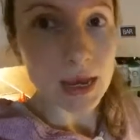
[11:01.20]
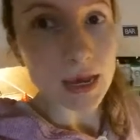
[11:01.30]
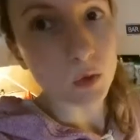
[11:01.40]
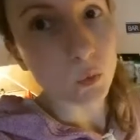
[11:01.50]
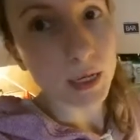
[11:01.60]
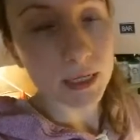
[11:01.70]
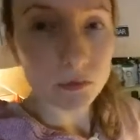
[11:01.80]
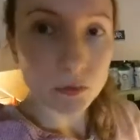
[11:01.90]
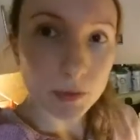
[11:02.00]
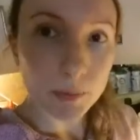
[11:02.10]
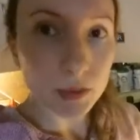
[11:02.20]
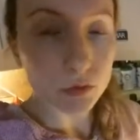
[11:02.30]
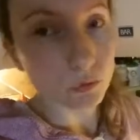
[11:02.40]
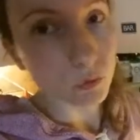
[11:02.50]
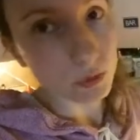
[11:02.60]
I wait for about
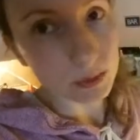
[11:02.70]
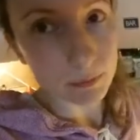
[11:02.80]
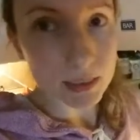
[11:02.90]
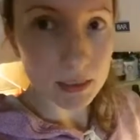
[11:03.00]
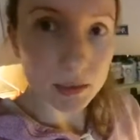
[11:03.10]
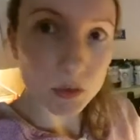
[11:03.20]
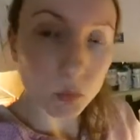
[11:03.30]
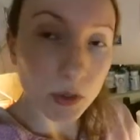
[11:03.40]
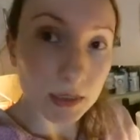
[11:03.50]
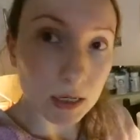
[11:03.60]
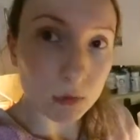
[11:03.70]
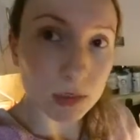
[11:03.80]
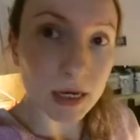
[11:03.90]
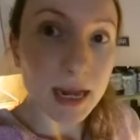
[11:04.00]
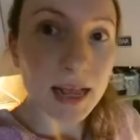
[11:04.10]
40 minutes, 1
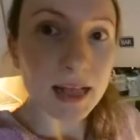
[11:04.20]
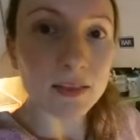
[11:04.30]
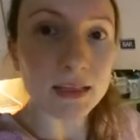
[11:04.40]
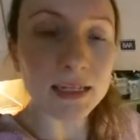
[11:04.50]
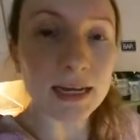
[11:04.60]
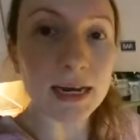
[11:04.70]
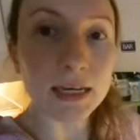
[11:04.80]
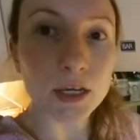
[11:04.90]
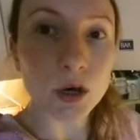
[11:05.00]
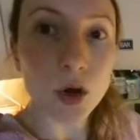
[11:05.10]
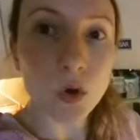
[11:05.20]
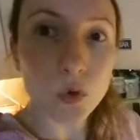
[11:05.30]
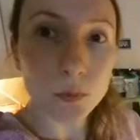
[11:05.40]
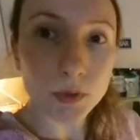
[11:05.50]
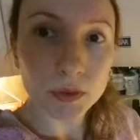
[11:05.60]
hour, and then I
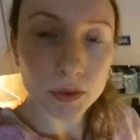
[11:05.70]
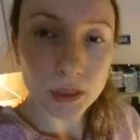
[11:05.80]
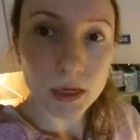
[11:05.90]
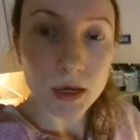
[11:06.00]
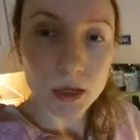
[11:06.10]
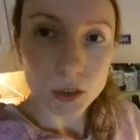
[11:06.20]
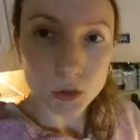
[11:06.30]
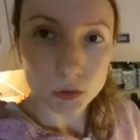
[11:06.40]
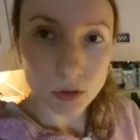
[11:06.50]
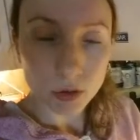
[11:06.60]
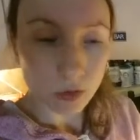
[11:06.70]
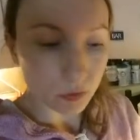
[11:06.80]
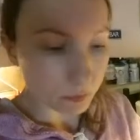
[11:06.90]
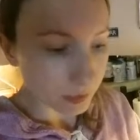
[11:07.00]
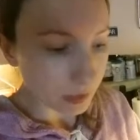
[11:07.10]
open the door
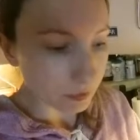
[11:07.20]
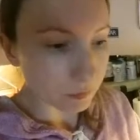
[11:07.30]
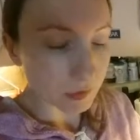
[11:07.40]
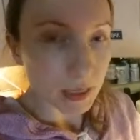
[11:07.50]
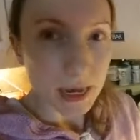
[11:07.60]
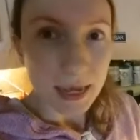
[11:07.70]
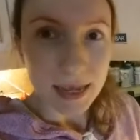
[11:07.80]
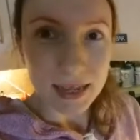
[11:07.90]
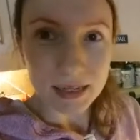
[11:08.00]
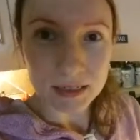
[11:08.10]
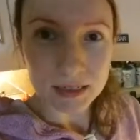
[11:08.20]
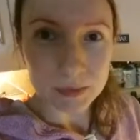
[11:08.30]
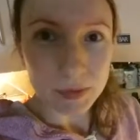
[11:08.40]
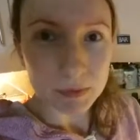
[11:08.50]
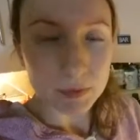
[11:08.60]
of my oven and
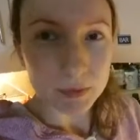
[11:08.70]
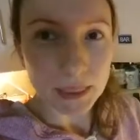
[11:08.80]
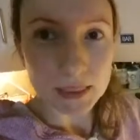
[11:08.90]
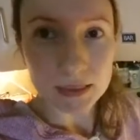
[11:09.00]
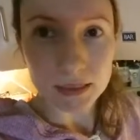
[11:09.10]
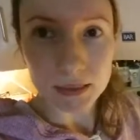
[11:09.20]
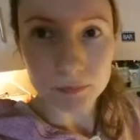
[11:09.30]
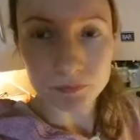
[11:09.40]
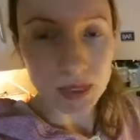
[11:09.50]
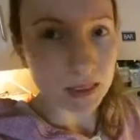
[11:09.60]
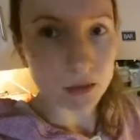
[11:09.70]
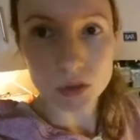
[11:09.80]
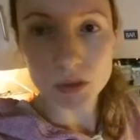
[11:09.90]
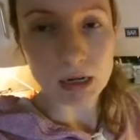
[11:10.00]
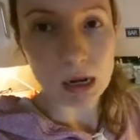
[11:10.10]
maybe place a
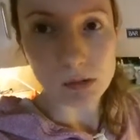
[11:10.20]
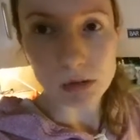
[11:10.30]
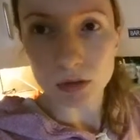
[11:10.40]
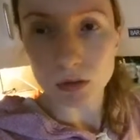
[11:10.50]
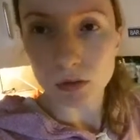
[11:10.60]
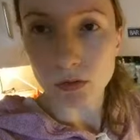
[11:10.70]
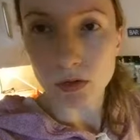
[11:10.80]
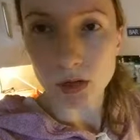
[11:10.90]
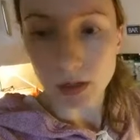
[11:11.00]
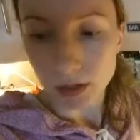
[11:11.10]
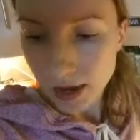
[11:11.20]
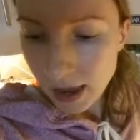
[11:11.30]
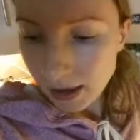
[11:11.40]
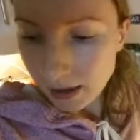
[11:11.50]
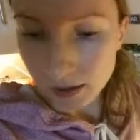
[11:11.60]
kitchen towel or
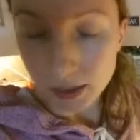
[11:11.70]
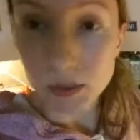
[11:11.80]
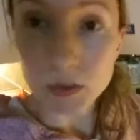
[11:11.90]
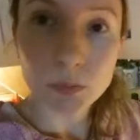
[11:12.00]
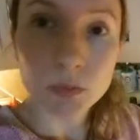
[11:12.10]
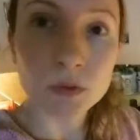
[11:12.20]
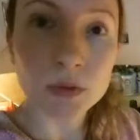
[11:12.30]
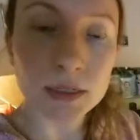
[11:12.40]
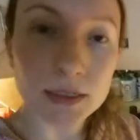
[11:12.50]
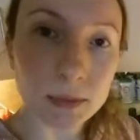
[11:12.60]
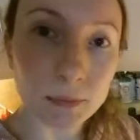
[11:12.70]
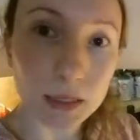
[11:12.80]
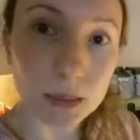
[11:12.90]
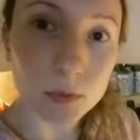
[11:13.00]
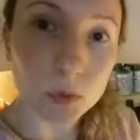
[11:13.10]
a spoon,
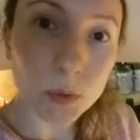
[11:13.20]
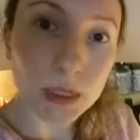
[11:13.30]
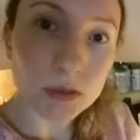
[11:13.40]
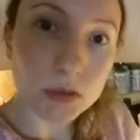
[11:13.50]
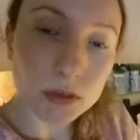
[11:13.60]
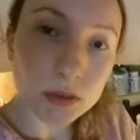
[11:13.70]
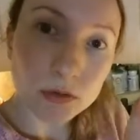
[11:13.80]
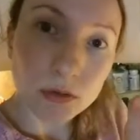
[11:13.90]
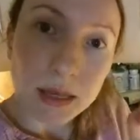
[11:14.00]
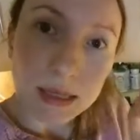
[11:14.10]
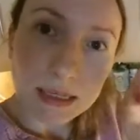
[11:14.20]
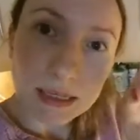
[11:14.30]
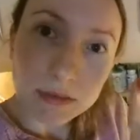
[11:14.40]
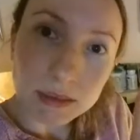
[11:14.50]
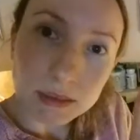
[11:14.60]
something in between, just to
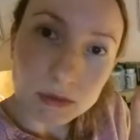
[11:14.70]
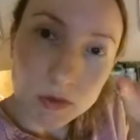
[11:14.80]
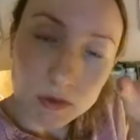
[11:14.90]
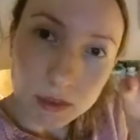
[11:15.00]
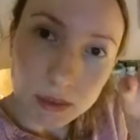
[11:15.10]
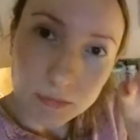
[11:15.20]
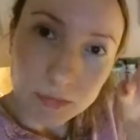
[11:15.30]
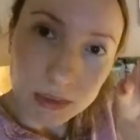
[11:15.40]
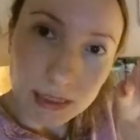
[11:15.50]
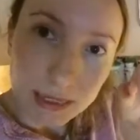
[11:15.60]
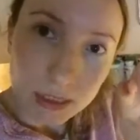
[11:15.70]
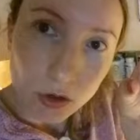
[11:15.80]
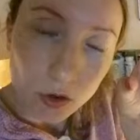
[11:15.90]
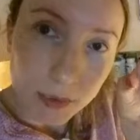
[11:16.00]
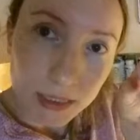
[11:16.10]
give it just a tiny
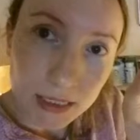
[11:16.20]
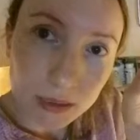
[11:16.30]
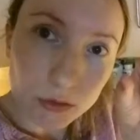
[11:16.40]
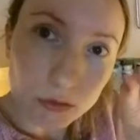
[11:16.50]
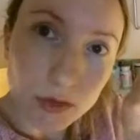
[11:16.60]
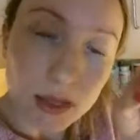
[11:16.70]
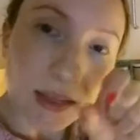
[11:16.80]
opening to